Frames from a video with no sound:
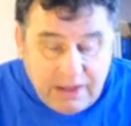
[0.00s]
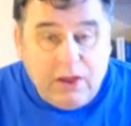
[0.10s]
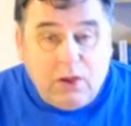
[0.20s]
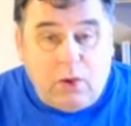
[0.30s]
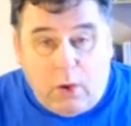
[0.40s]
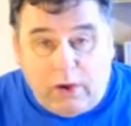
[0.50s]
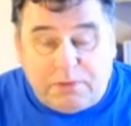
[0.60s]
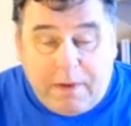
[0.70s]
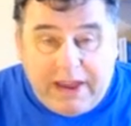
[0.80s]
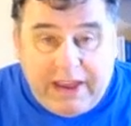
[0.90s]
caused
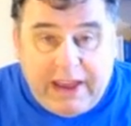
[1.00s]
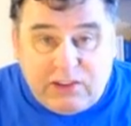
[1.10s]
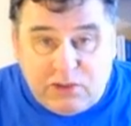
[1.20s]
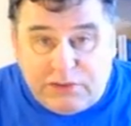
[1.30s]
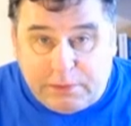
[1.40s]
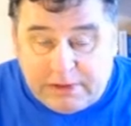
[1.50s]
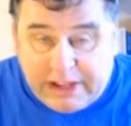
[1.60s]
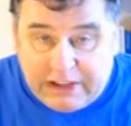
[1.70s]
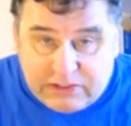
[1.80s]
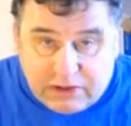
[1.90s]
by atrial
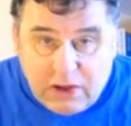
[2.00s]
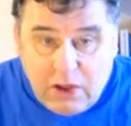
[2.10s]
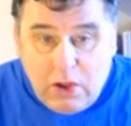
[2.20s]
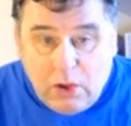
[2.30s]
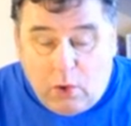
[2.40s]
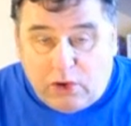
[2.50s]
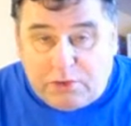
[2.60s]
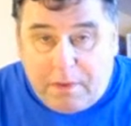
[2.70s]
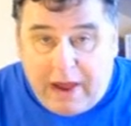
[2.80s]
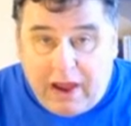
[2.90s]
fibrillation, caused
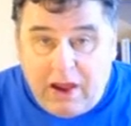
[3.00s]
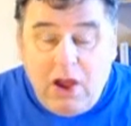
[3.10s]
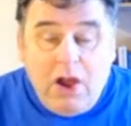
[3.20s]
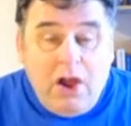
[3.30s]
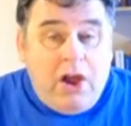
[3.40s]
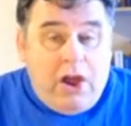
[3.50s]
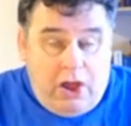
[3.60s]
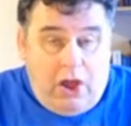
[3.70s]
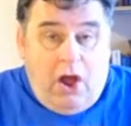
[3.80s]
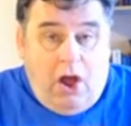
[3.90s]
by a
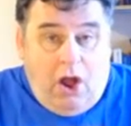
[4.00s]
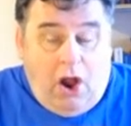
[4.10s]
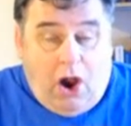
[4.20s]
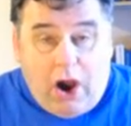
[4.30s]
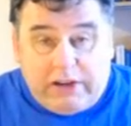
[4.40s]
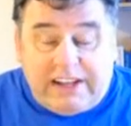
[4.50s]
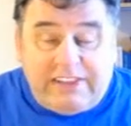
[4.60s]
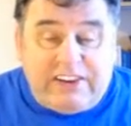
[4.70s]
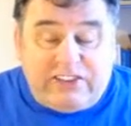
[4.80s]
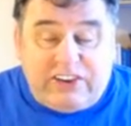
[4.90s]
heart
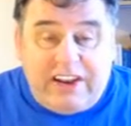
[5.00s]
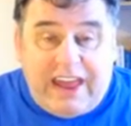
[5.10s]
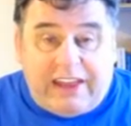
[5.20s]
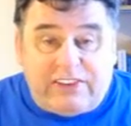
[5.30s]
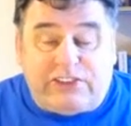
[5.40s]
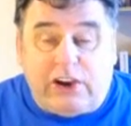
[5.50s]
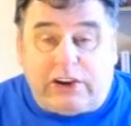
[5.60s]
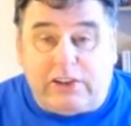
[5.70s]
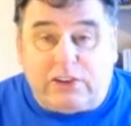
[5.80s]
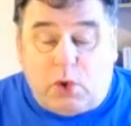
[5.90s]
condition and
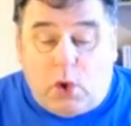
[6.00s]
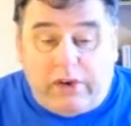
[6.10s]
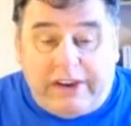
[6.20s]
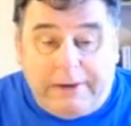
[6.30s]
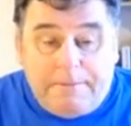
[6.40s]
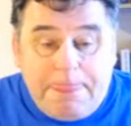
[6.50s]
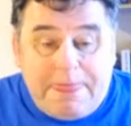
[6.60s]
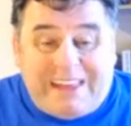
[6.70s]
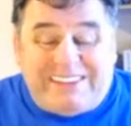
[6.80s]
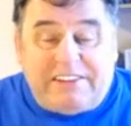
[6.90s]
circulatory
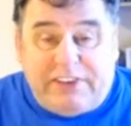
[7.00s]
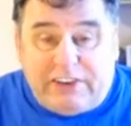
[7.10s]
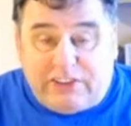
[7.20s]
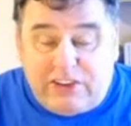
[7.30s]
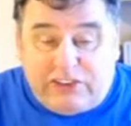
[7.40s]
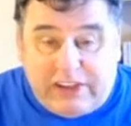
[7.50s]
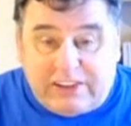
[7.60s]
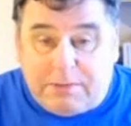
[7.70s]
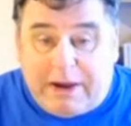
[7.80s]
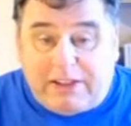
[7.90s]
deficiency
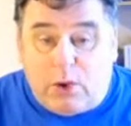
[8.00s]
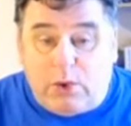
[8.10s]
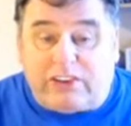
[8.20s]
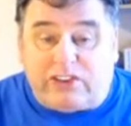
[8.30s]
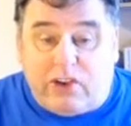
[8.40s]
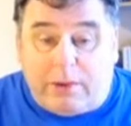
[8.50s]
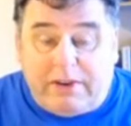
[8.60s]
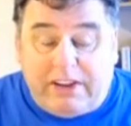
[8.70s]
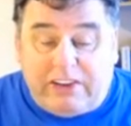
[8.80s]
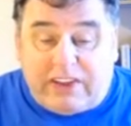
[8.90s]
into my lower
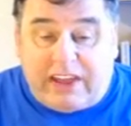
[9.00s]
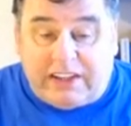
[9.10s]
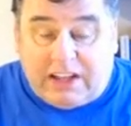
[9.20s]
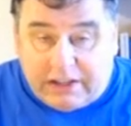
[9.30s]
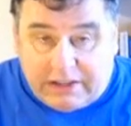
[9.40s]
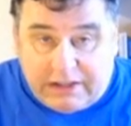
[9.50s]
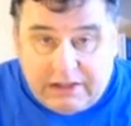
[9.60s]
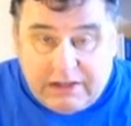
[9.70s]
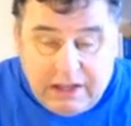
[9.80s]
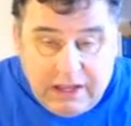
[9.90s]
extremities and gut
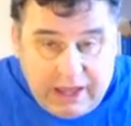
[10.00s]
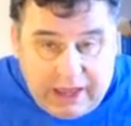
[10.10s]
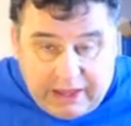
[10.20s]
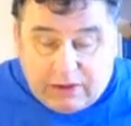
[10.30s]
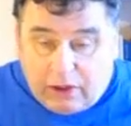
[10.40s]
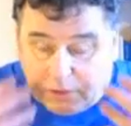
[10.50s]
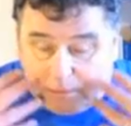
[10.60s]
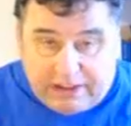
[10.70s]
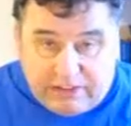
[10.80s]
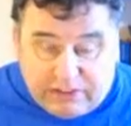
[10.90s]
and other
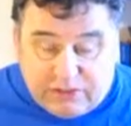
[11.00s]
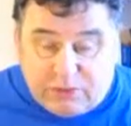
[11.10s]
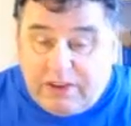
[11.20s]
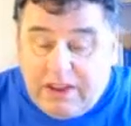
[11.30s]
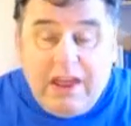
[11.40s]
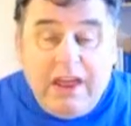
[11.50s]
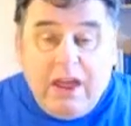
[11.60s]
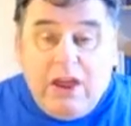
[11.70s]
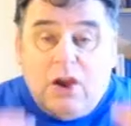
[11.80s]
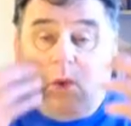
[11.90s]
places.
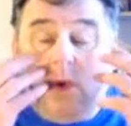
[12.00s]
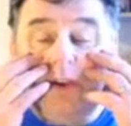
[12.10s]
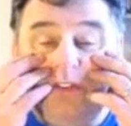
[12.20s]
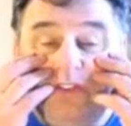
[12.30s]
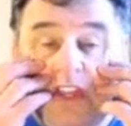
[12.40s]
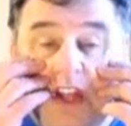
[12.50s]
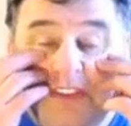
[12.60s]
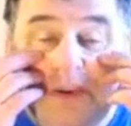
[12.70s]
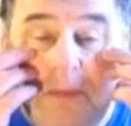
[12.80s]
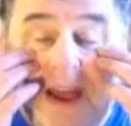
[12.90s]
What you see
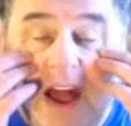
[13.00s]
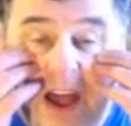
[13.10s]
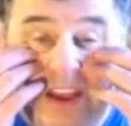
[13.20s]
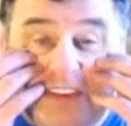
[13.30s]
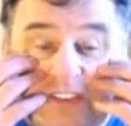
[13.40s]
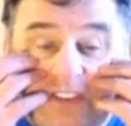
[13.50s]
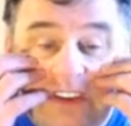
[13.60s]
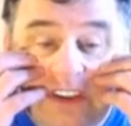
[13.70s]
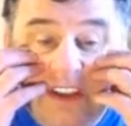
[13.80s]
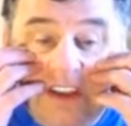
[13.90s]
under my eyes,
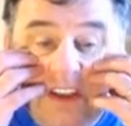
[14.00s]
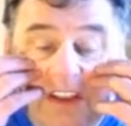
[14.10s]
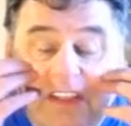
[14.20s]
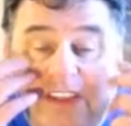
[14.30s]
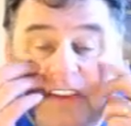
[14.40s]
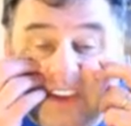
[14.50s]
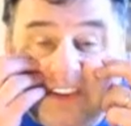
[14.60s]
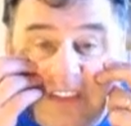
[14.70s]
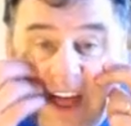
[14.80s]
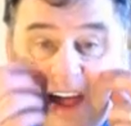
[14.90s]
this
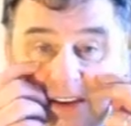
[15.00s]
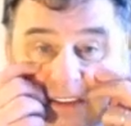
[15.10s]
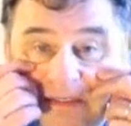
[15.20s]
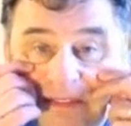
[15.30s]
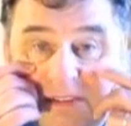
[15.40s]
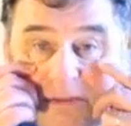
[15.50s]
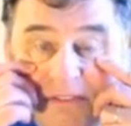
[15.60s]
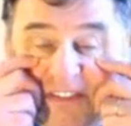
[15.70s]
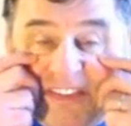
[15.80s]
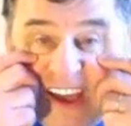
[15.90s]
is not
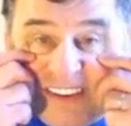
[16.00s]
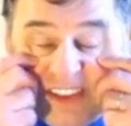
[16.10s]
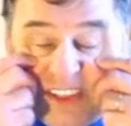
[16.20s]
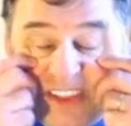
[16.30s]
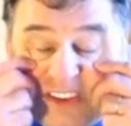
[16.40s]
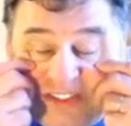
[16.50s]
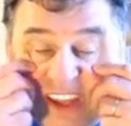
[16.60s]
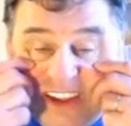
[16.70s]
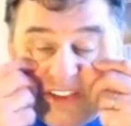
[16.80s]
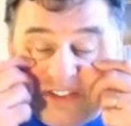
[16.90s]
fat, this
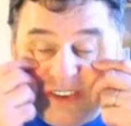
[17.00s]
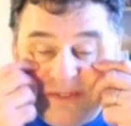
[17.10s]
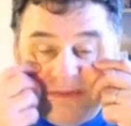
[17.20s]
is